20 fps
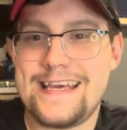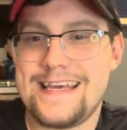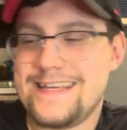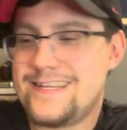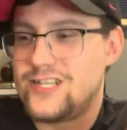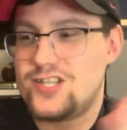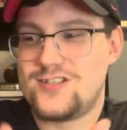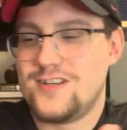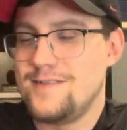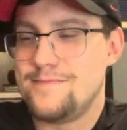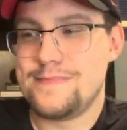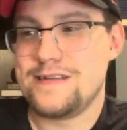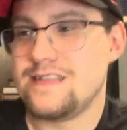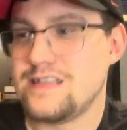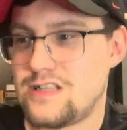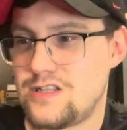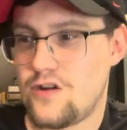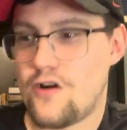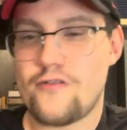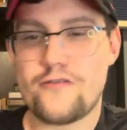He should be the
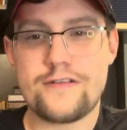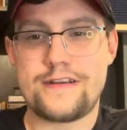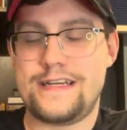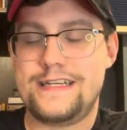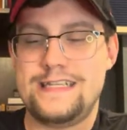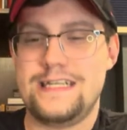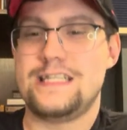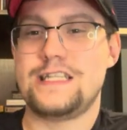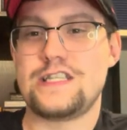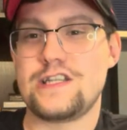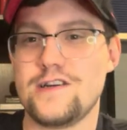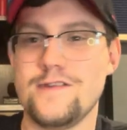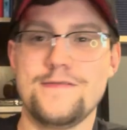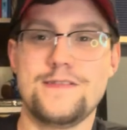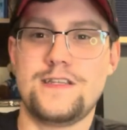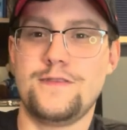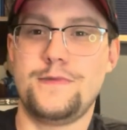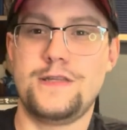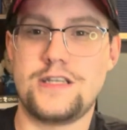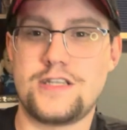starter. He
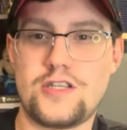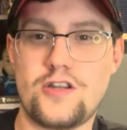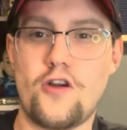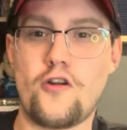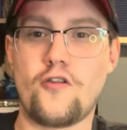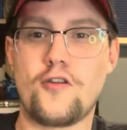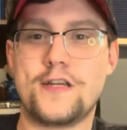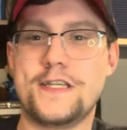deserves to be the starter.